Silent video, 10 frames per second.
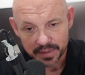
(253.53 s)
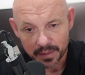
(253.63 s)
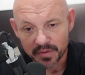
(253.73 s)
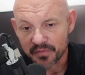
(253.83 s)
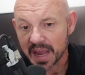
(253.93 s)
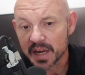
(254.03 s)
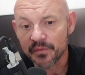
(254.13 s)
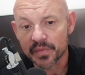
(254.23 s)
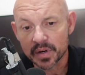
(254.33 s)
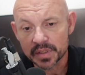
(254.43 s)
I'm a fan
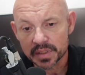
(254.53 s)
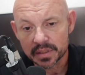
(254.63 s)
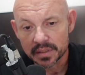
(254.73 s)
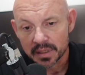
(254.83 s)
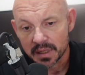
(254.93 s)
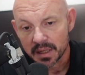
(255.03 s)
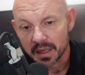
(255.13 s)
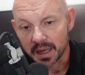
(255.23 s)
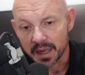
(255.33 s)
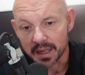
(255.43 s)
first,
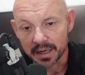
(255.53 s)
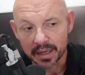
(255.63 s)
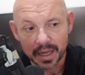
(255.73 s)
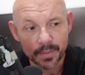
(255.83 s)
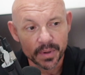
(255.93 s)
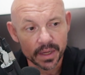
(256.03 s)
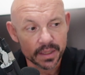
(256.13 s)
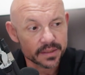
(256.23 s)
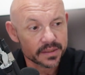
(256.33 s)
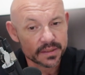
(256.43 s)
and I'm
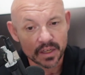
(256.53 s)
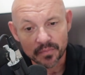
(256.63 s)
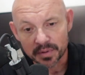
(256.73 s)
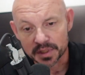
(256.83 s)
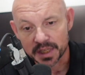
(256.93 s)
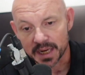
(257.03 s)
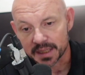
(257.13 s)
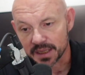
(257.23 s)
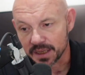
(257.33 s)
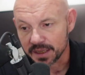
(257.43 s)
a
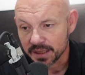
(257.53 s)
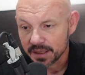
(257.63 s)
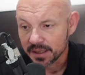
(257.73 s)
self-projected,